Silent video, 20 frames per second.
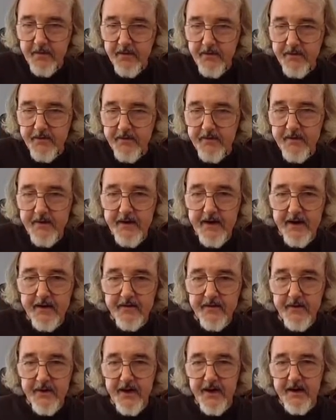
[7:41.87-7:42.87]
emeralds.
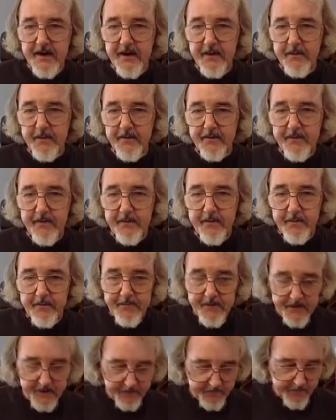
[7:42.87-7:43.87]
Okay, so I got an emerald from
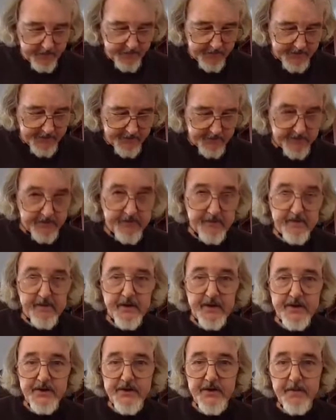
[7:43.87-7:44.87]
him. Thank you very much,
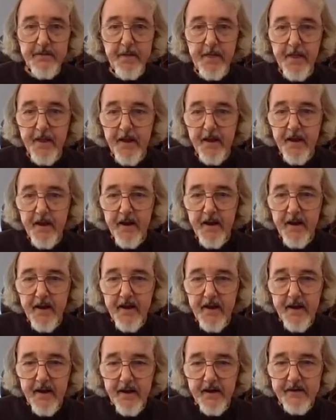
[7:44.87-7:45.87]
Mister Villager.
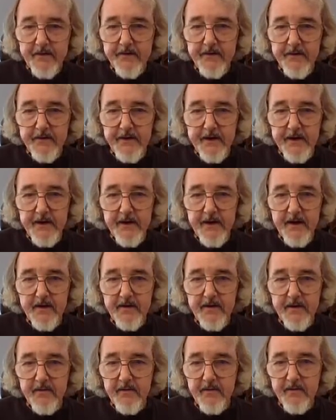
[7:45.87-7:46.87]
It's thirteen
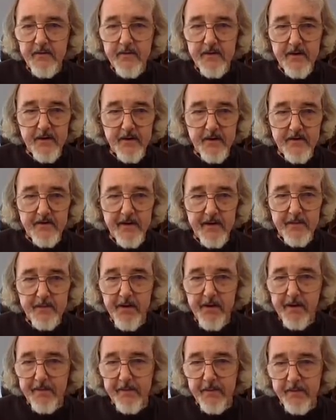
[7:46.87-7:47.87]
hundred. It looks
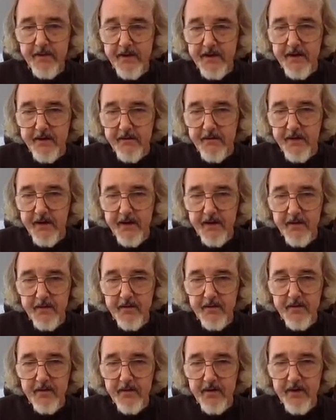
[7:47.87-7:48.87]
like probably, if
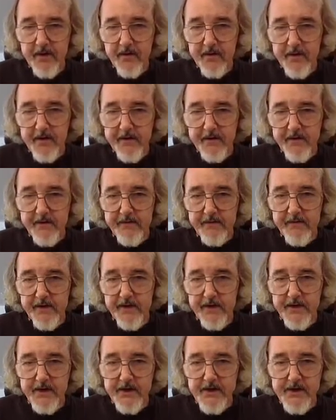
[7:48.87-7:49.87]
we look around this
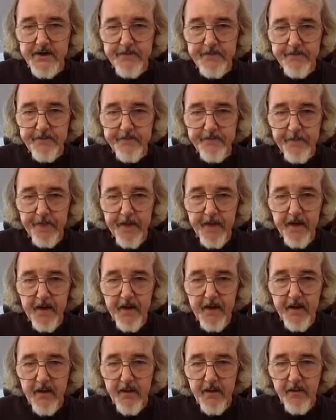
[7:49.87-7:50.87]
village,
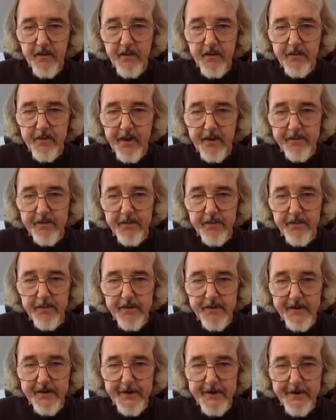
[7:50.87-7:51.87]
we'll
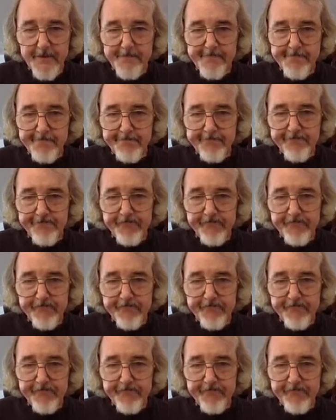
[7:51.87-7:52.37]
probably